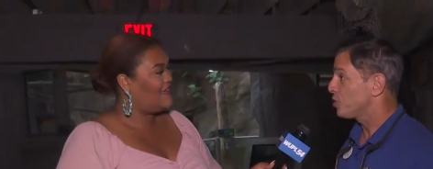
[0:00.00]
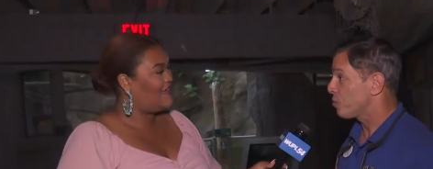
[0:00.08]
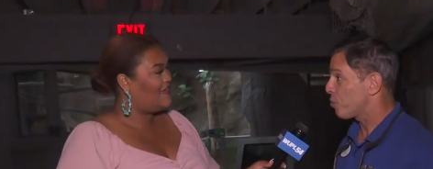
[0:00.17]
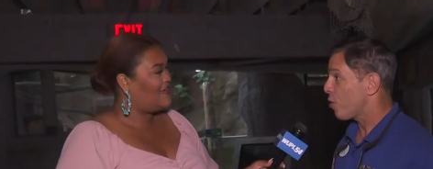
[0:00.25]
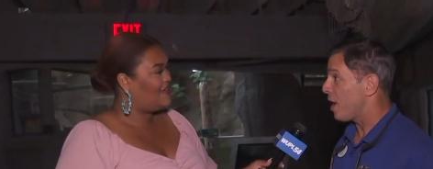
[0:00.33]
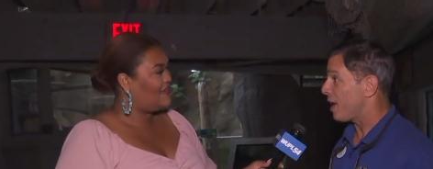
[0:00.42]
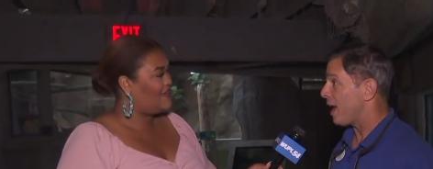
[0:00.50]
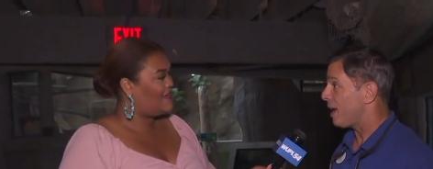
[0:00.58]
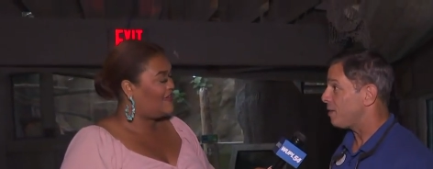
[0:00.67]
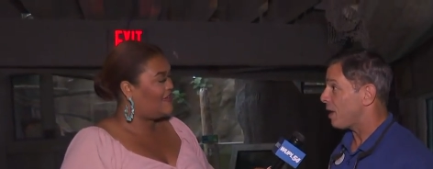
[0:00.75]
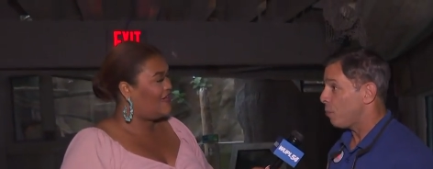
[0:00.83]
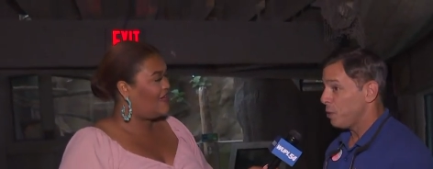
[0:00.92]
Speaker 1: of prey,
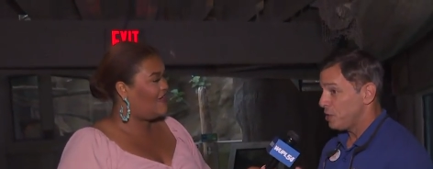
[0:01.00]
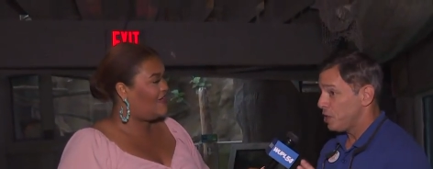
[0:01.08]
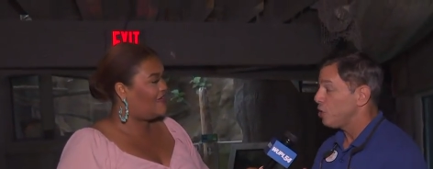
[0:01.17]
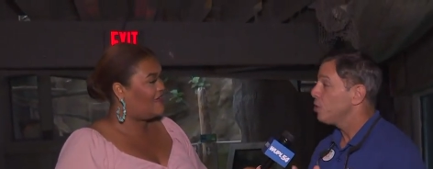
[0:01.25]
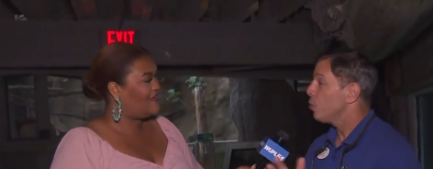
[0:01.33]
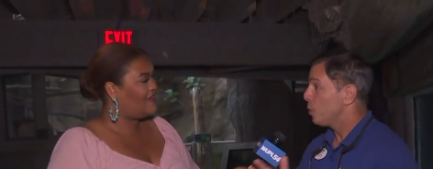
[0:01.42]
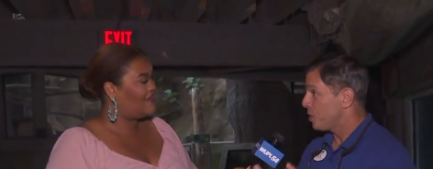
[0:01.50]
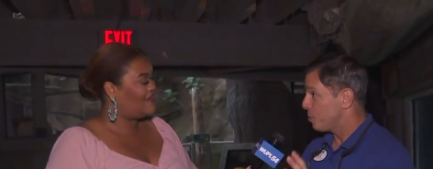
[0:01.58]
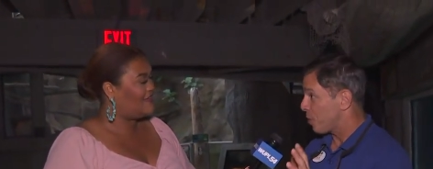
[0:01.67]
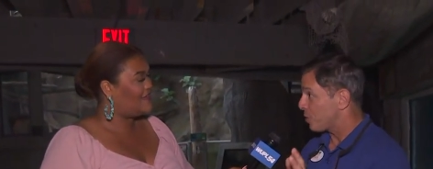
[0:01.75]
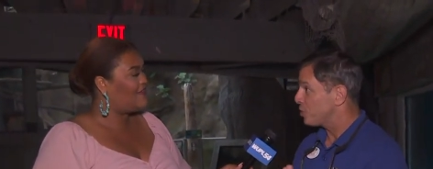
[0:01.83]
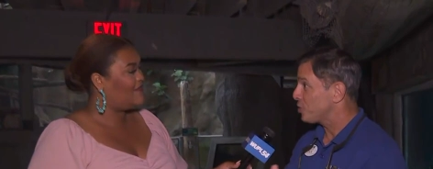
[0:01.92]
and, and we, did, we did
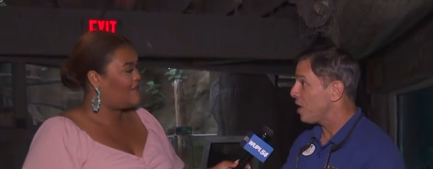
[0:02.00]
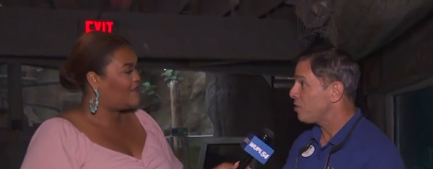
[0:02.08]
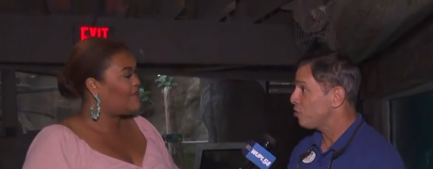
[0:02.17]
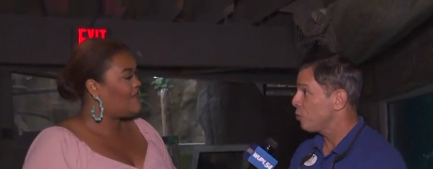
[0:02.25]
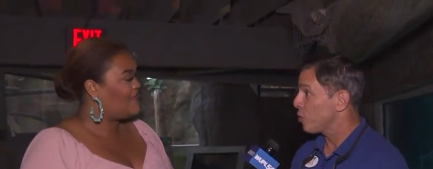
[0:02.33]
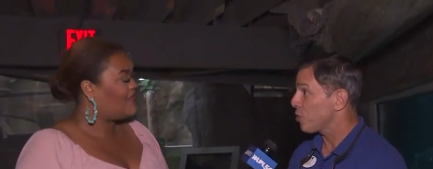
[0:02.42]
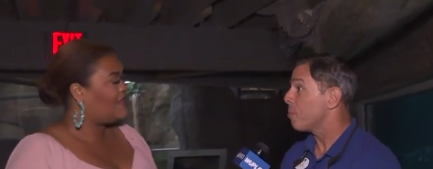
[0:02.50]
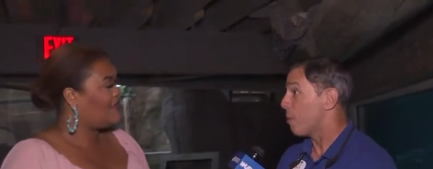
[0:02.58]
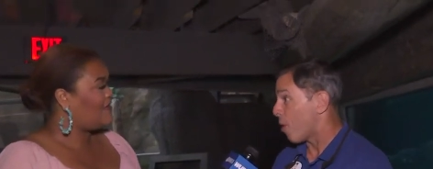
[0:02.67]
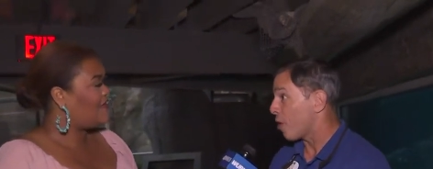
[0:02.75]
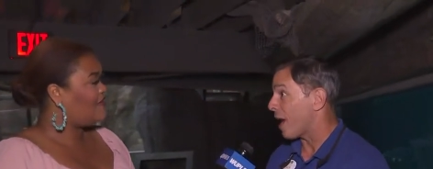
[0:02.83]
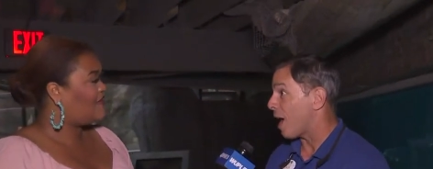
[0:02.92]
presentations with
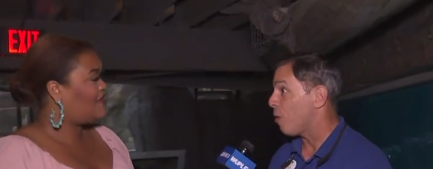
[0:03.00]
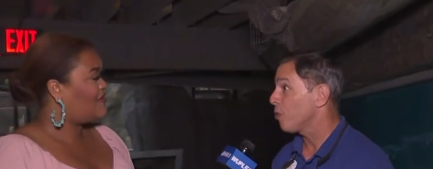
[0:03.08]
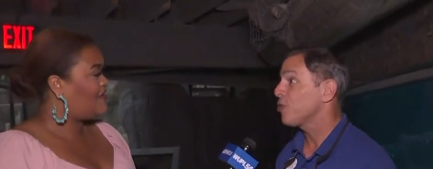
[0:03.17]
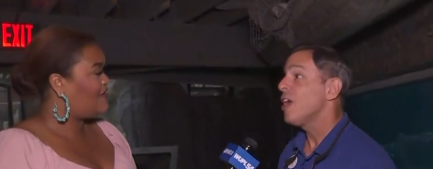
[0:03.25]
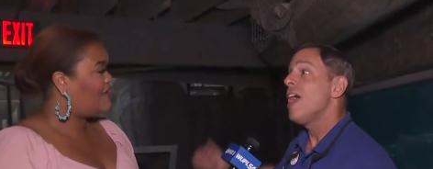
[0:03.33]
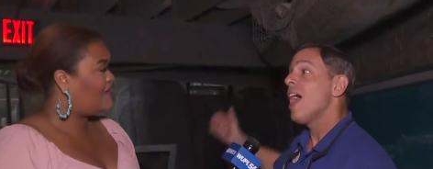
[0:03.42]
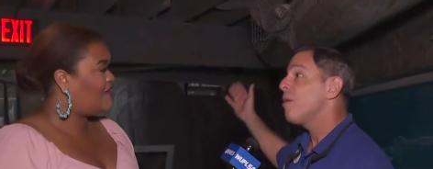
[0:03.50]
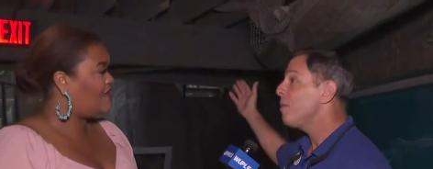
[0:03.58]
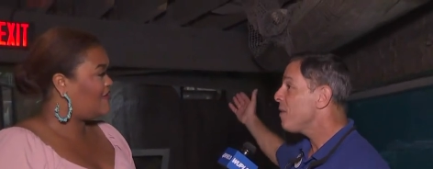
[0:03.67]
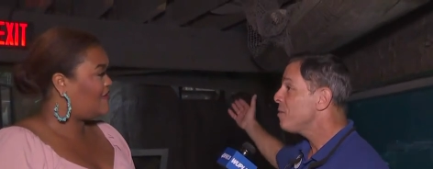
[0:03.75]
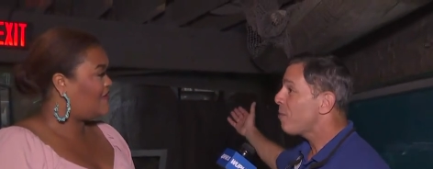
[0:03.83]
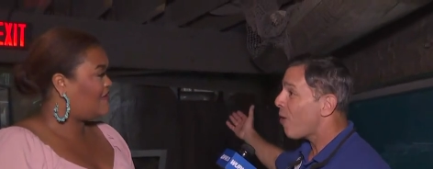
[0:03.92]
barred owls, and we
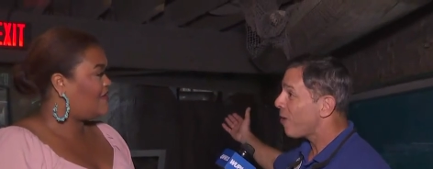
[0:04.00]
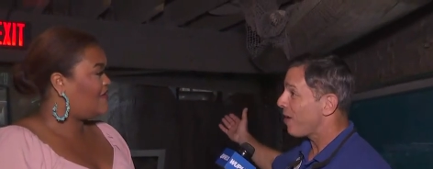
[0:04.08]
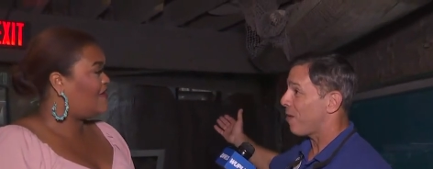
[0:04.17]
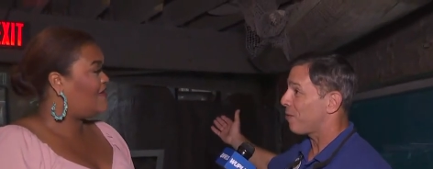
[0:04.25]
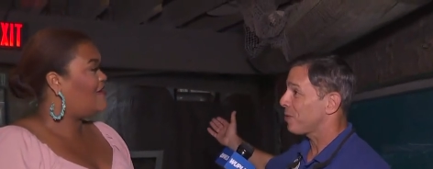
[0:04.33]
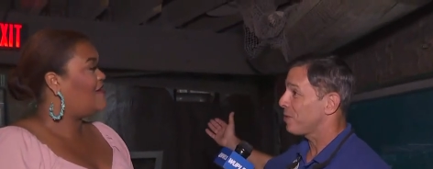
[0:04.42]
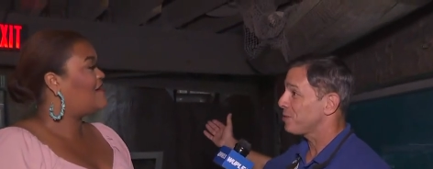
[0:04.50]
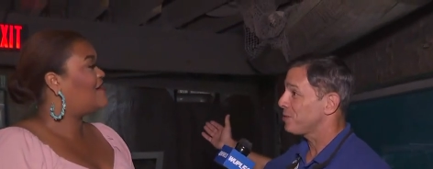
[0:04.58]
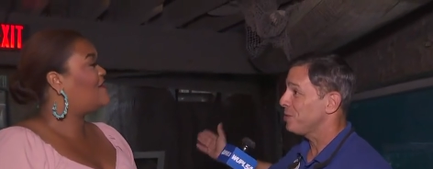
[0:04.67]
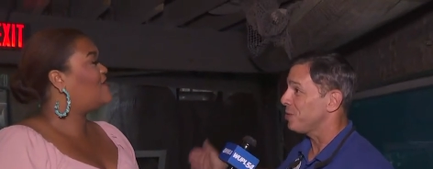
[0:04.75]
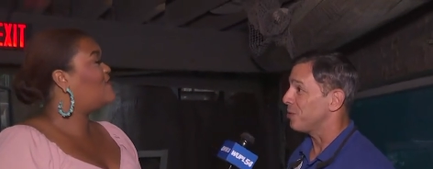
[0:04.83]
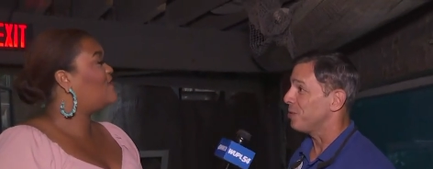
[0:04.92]
have a barred owl here
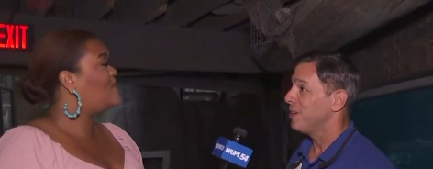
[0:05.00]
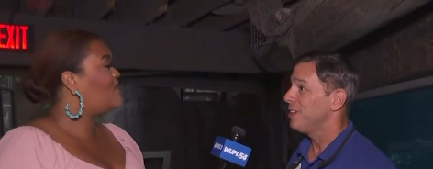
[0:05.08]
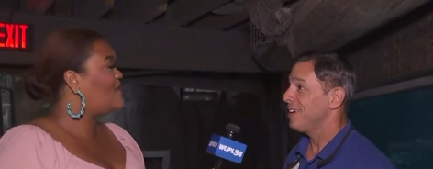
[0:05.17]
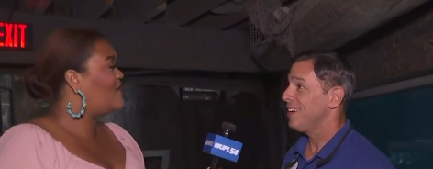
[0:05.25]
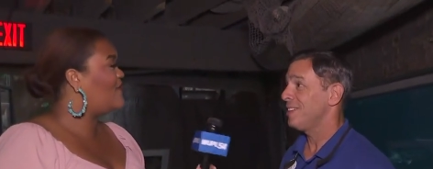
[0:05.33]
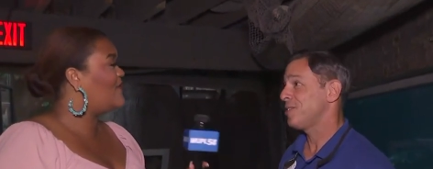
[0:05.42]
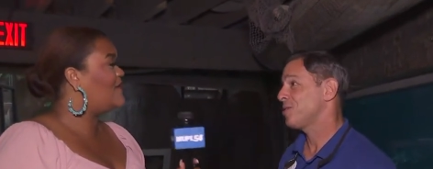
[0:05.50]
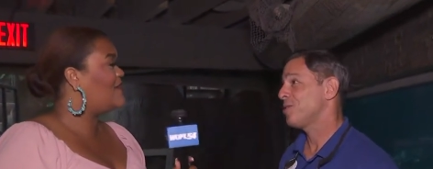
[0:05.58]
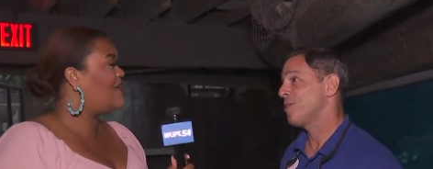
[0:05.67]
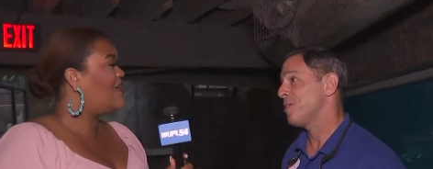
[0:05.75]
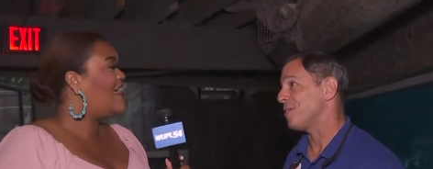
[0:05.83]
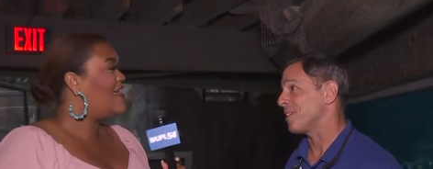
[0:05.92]
too. Oh. And they're
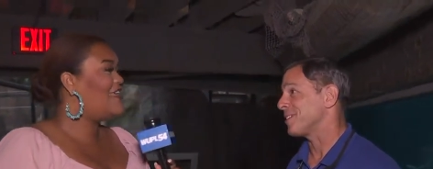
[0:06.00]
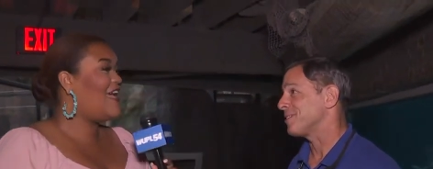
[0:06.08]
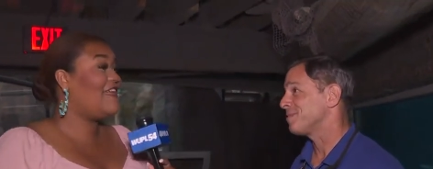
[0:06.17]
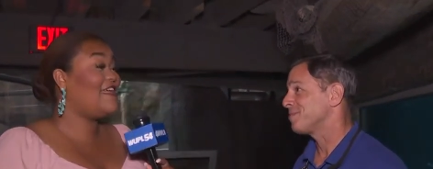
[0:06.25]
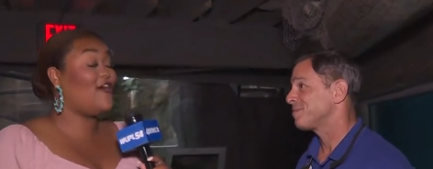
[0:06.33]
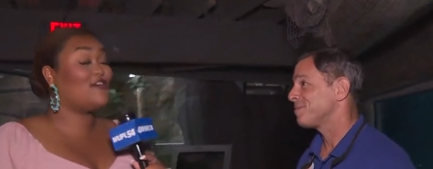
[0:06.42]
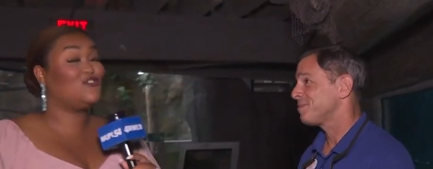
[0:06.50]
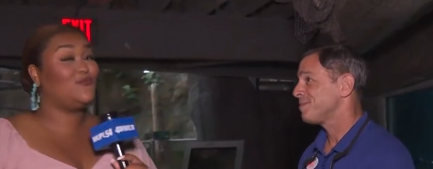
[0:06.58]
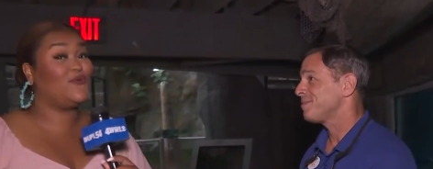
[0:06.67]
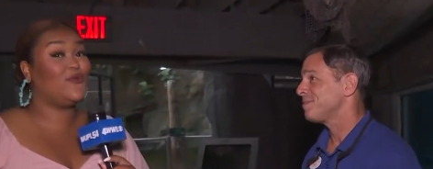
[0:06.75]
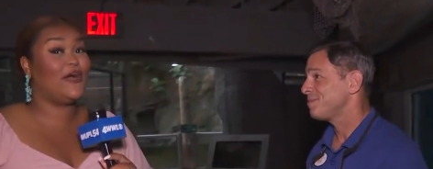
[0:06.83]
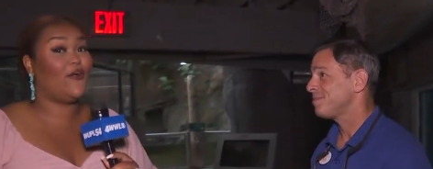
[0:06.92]
terrific.
Speaker 2: Yeah, they are super
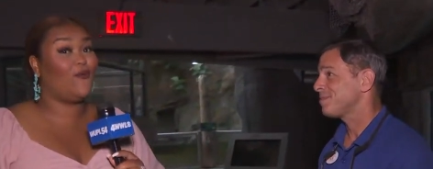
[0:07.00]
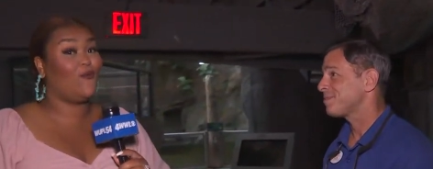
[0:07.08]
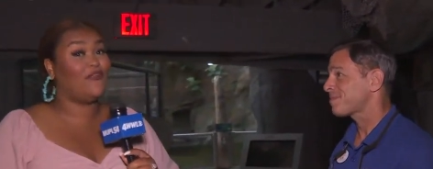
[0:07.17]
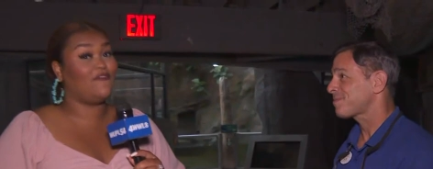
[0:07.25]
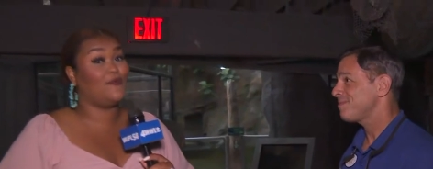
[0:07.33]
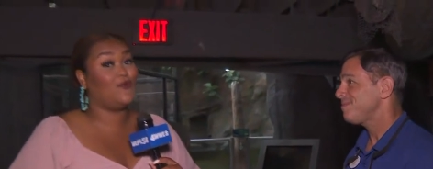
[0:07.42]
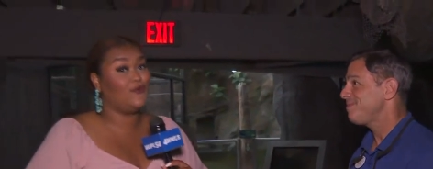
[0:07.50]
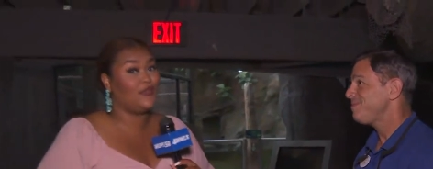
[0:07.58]
cool. I heard one of them hooting